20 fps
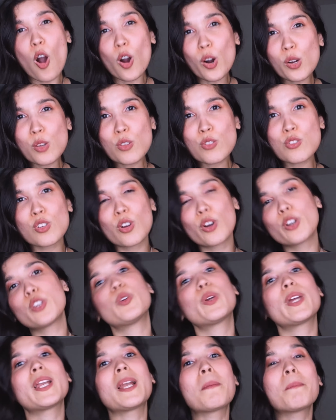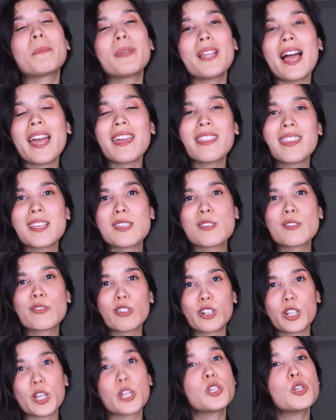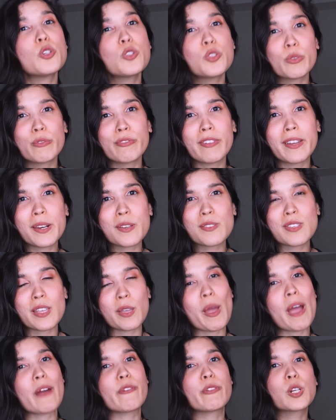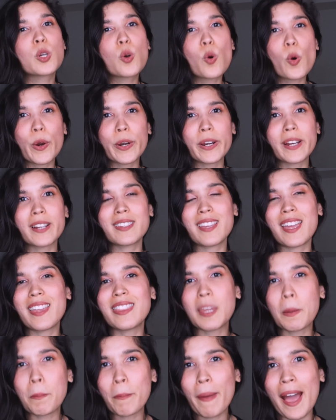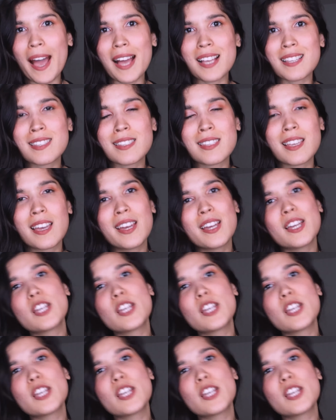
Also, you can apply this for your YouTube videos that you have recorded in the past.